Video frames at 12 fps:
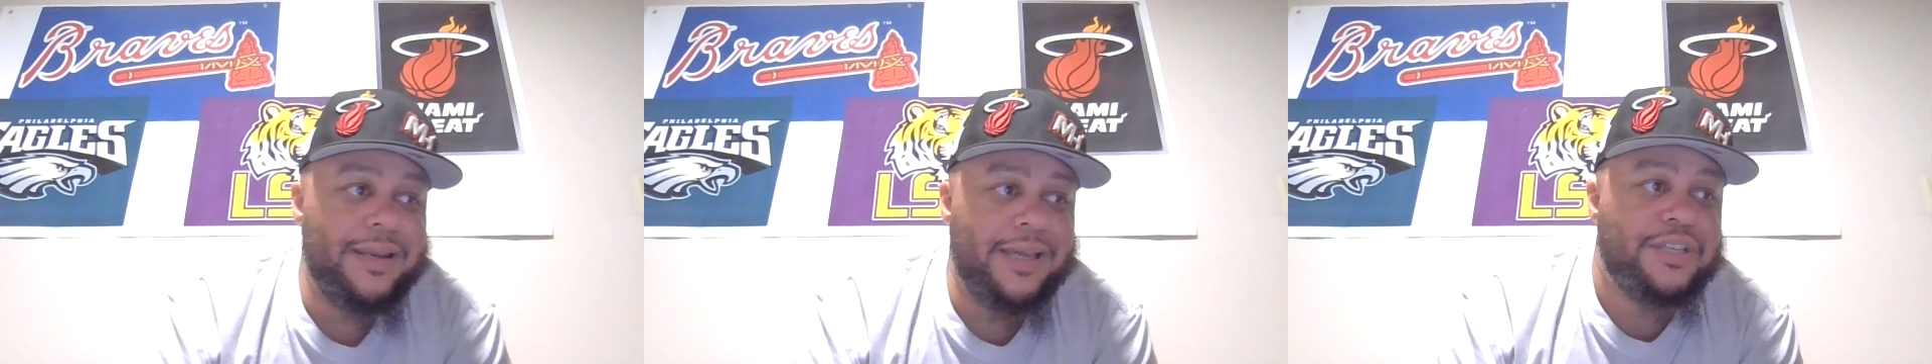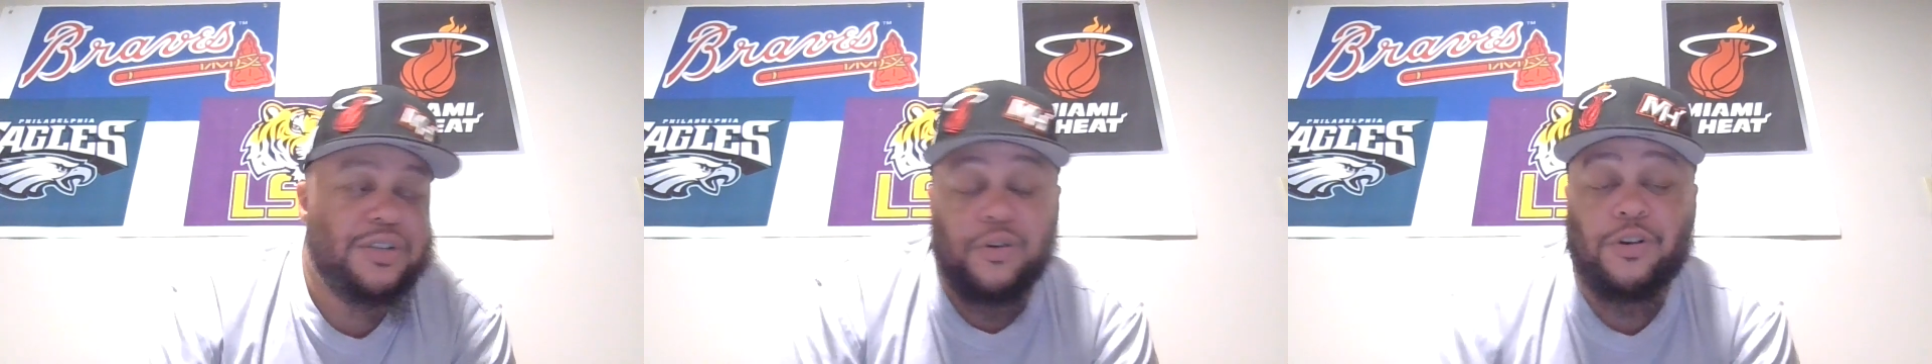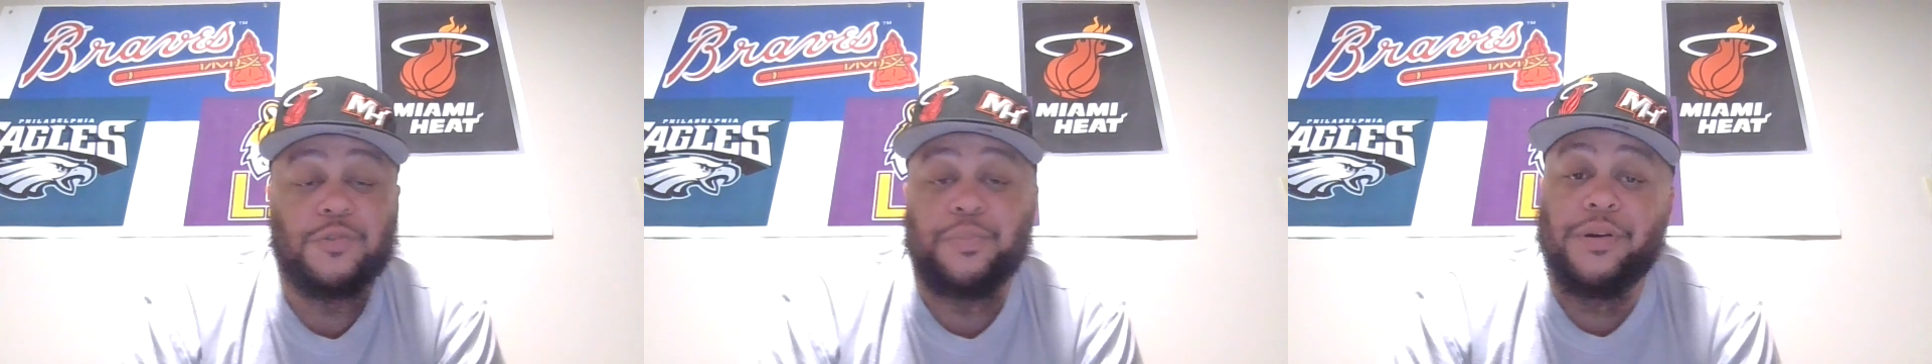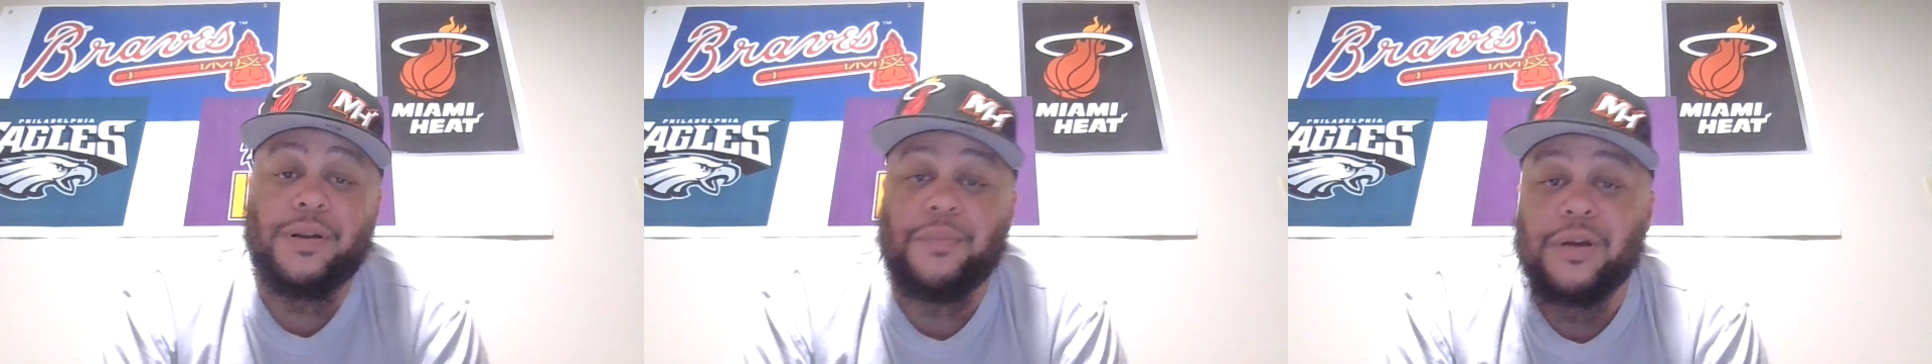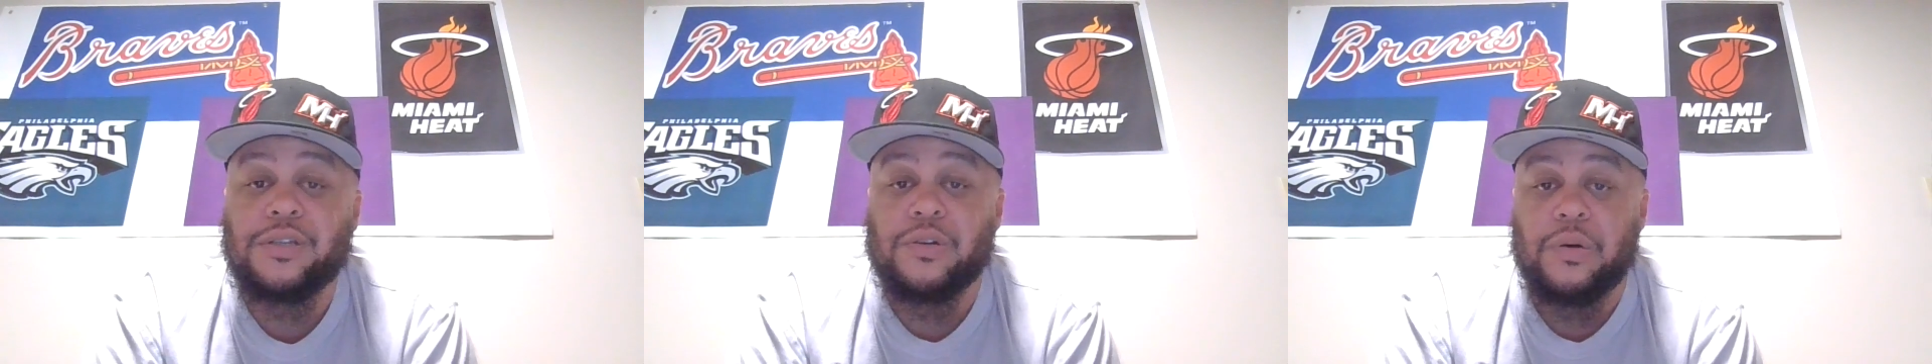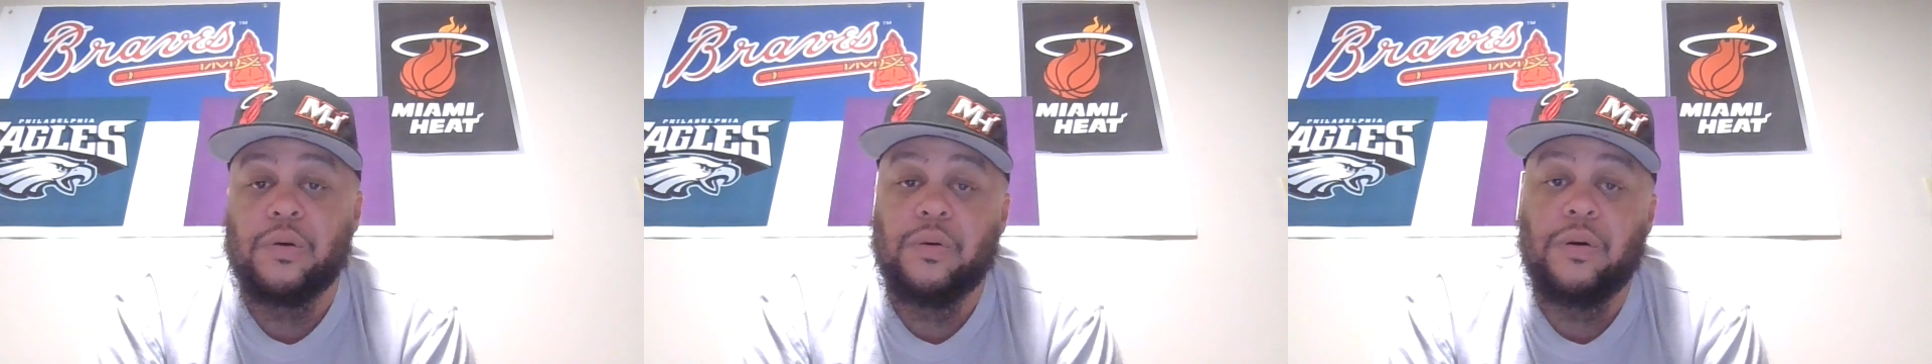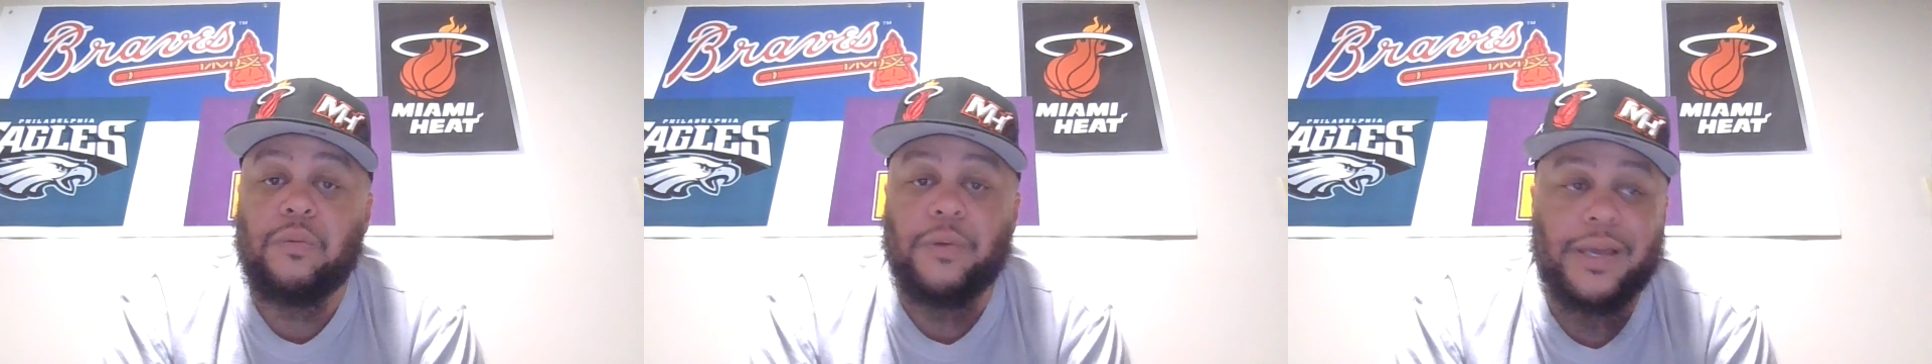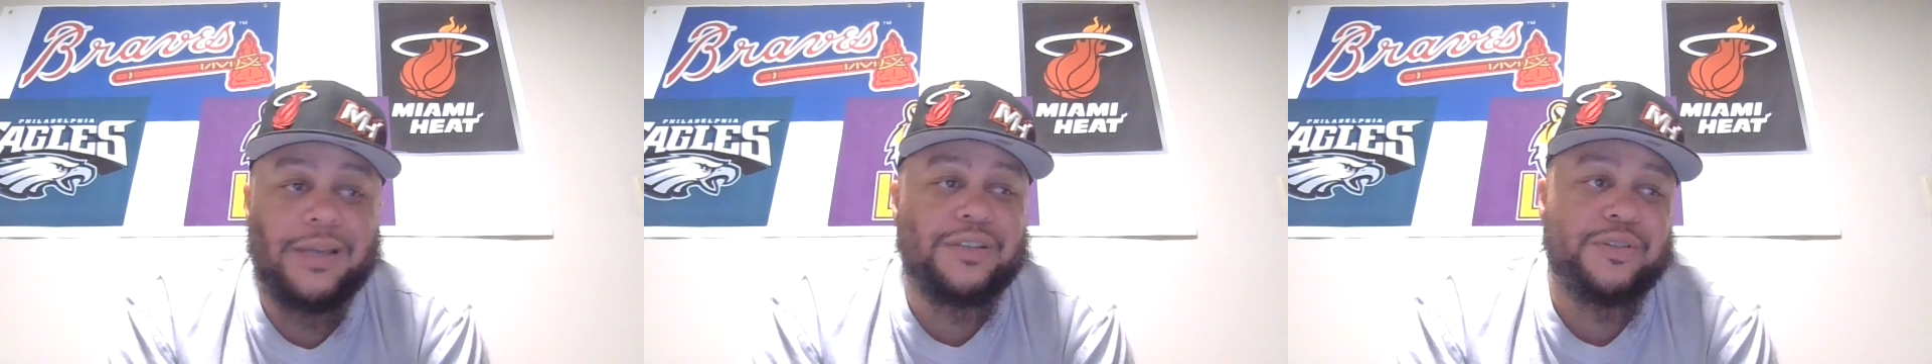that charge pretty much gonna go away.